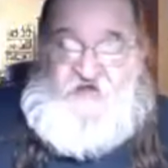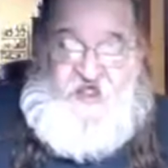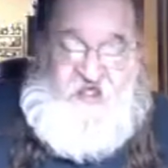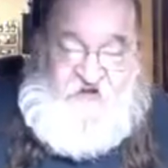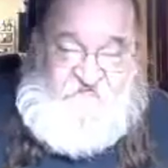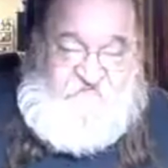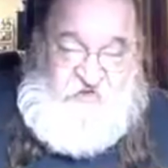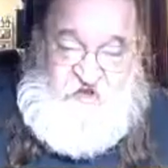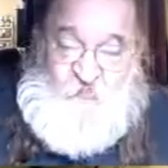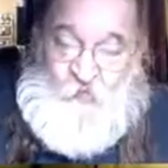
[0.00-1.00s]
And
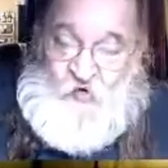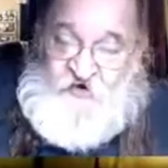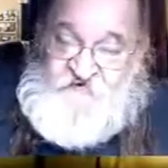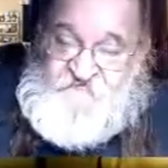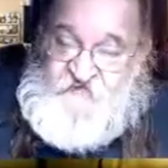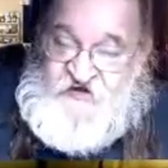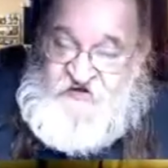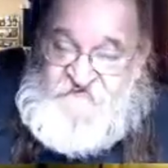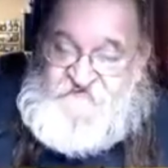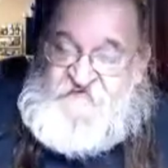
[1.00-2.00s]
XSplit warns me
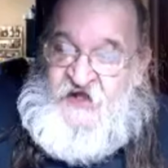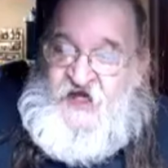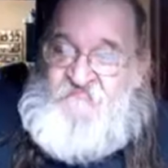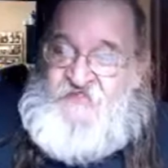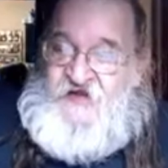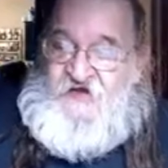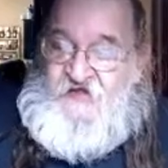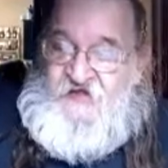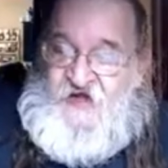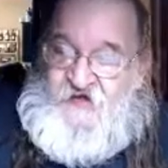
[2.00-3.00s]
each time that
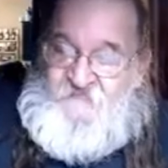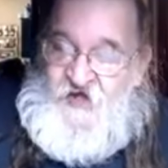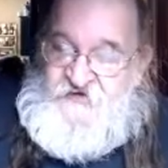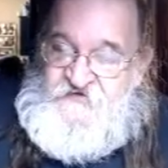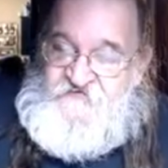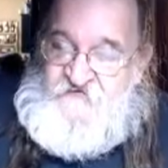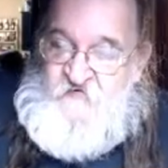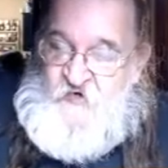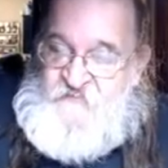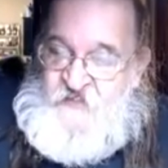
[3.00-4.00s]
I'm not
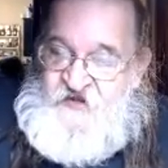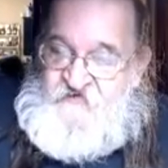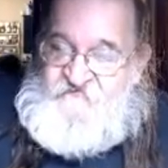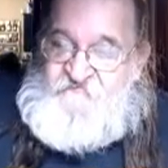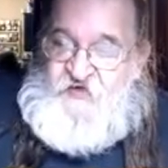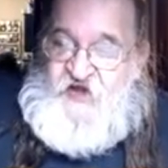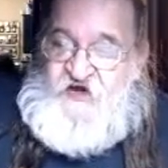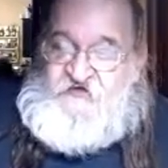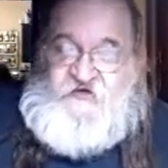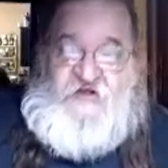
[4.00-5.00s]
using what they
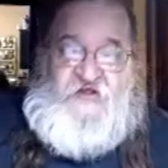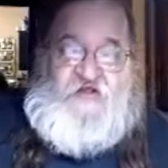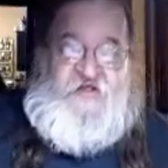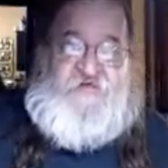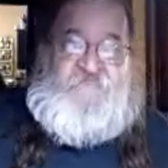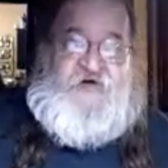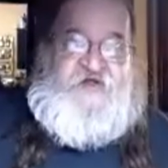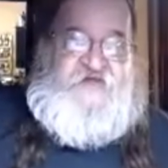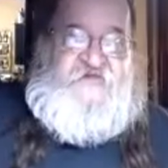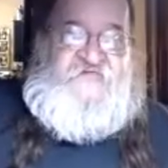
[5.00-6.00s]
expect,
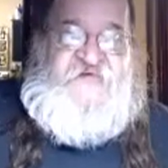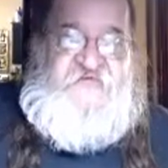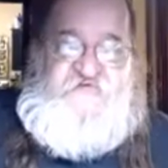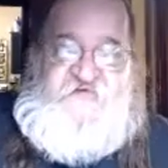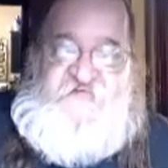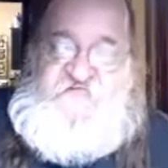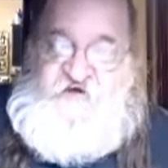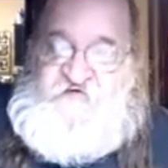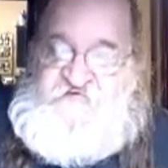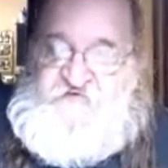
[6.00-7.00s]
but it seems to
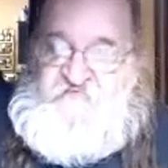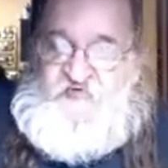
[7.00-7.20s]
function